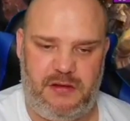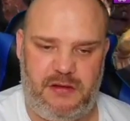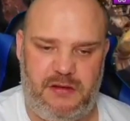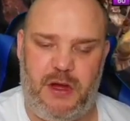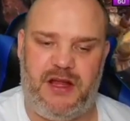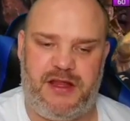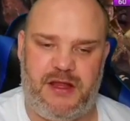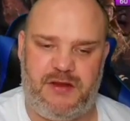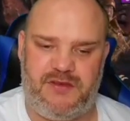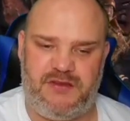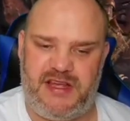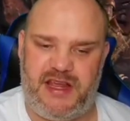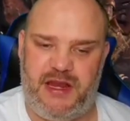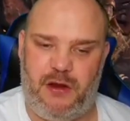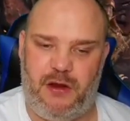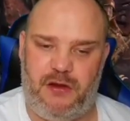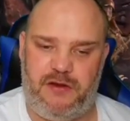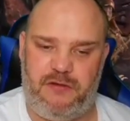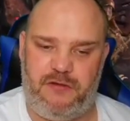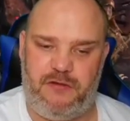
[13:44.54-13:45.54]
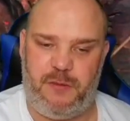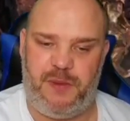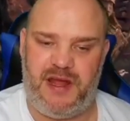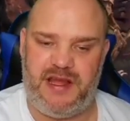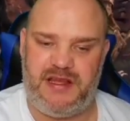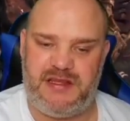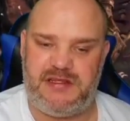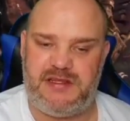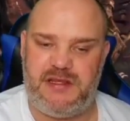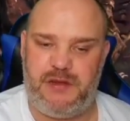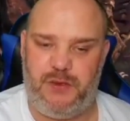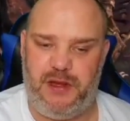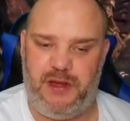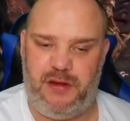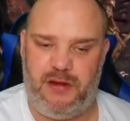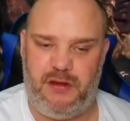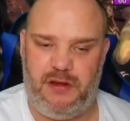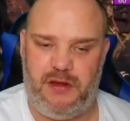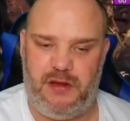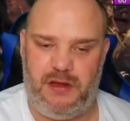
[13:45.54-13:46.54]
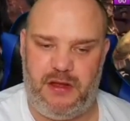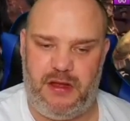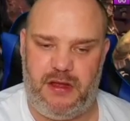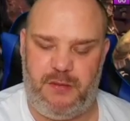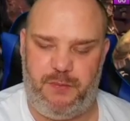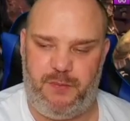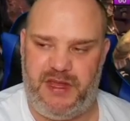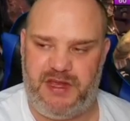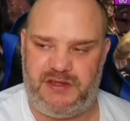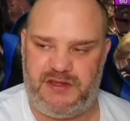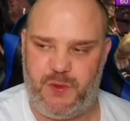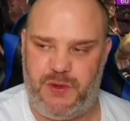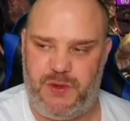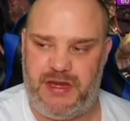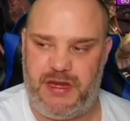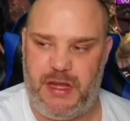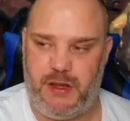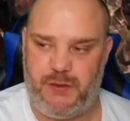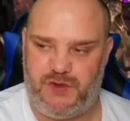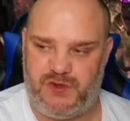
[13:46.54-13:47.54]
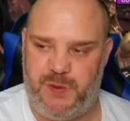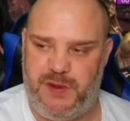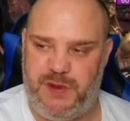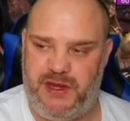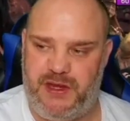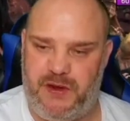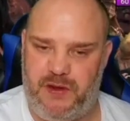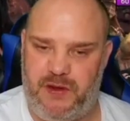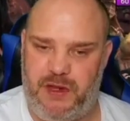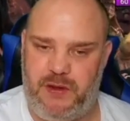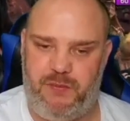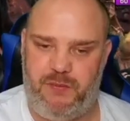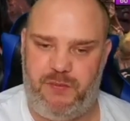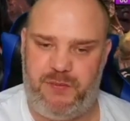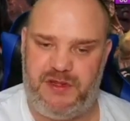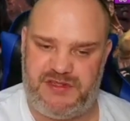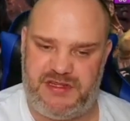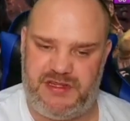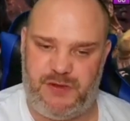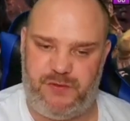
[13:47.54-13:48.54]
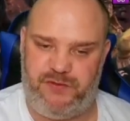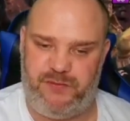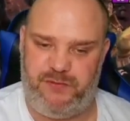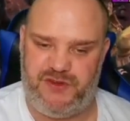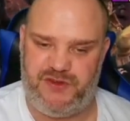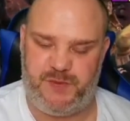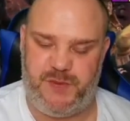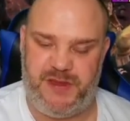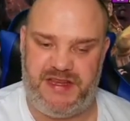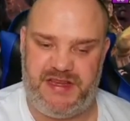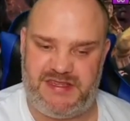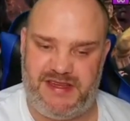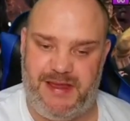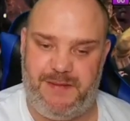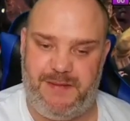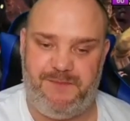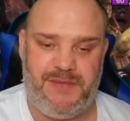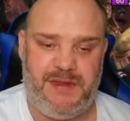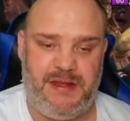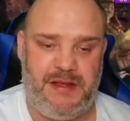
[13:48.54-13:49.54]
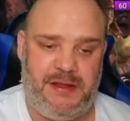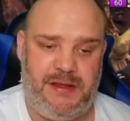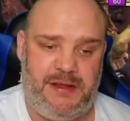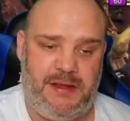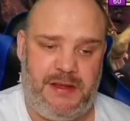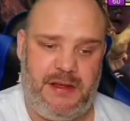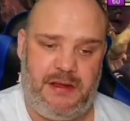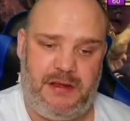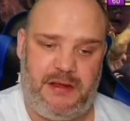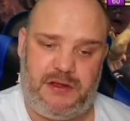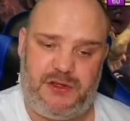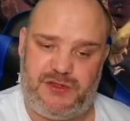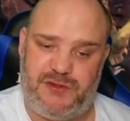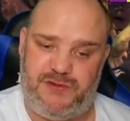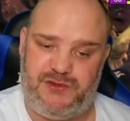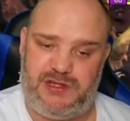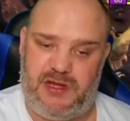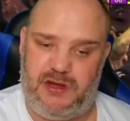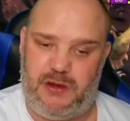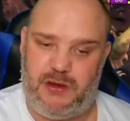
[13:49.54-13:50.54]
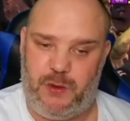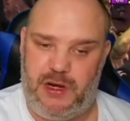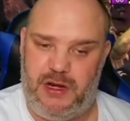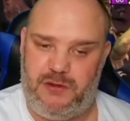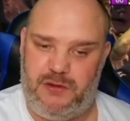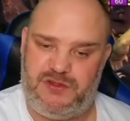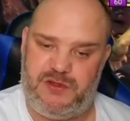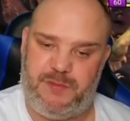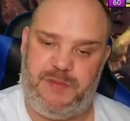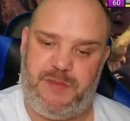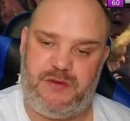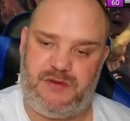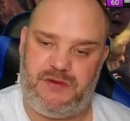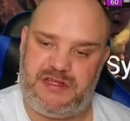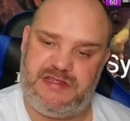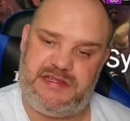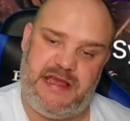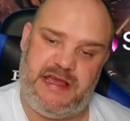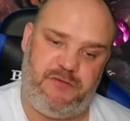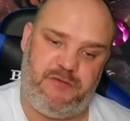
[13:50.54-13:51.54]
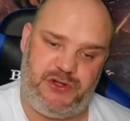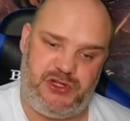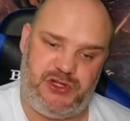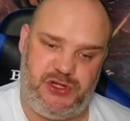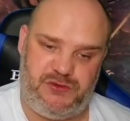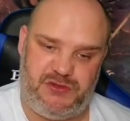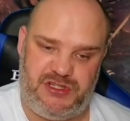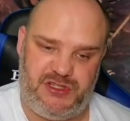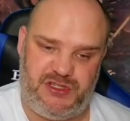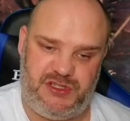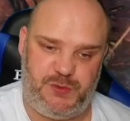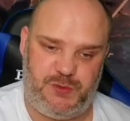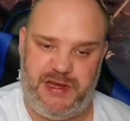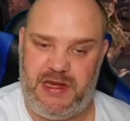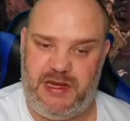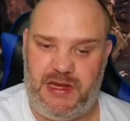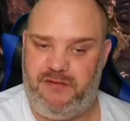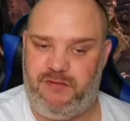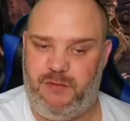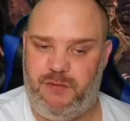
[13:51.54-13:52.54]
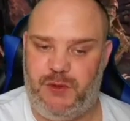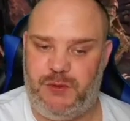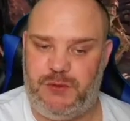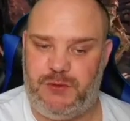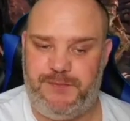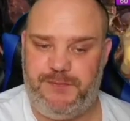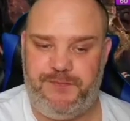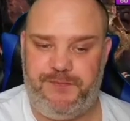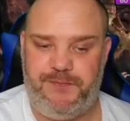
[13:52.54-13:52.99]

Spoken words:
Well, I don't take it off, I replace it with a piece with no speed on it, but still from the speed set, because obviously I don't want to lose the bonus, because that reduces speed even more.